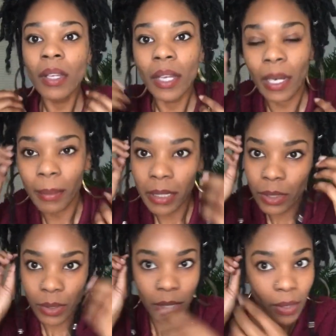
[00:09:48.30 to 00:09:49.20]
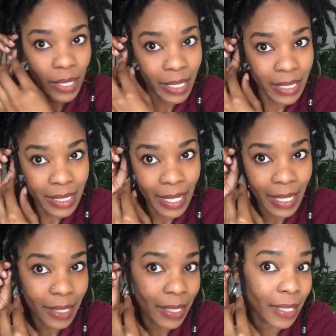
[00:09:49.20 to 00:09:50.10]
And I'm actually going to go ahead and
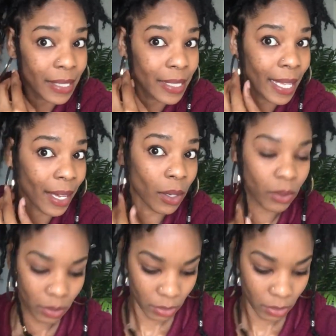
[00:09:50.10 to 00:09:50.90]
take these out.